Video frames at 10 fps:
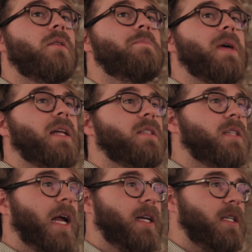men's
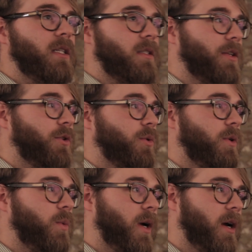19th
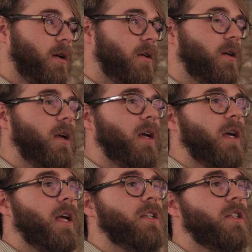century wear,
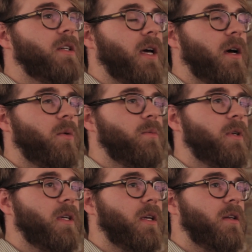and Janelle will
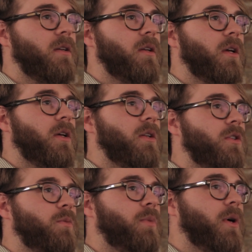begin
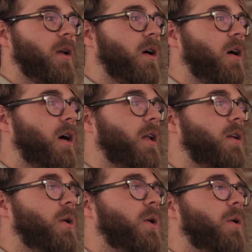to put
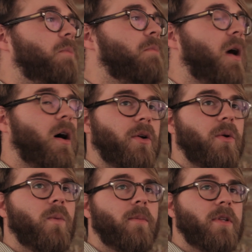on
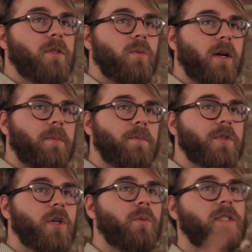modern women's wear.
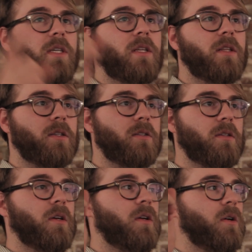So we see
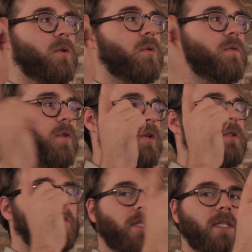this
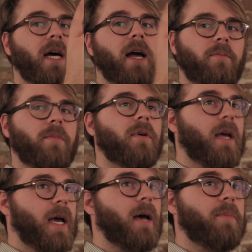reversal in time
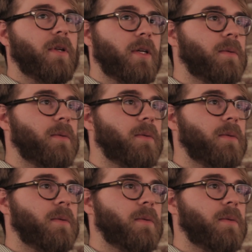happen.